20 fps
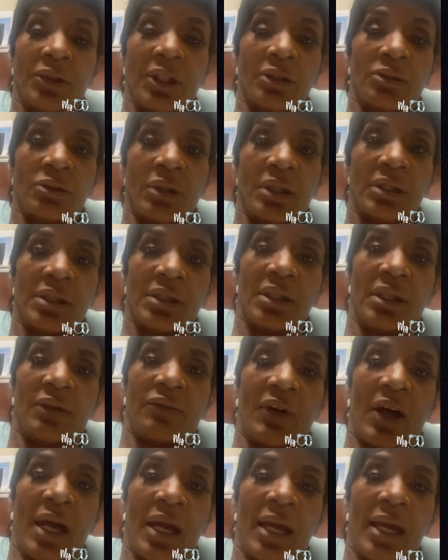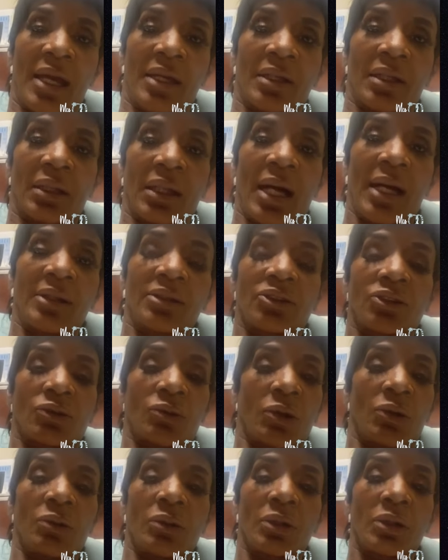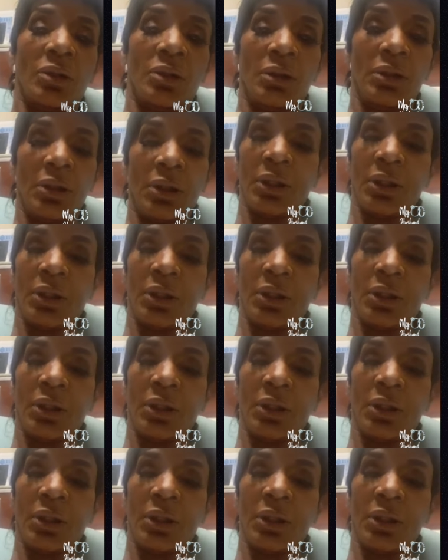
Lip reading: They're trying to see if I had a light stroke.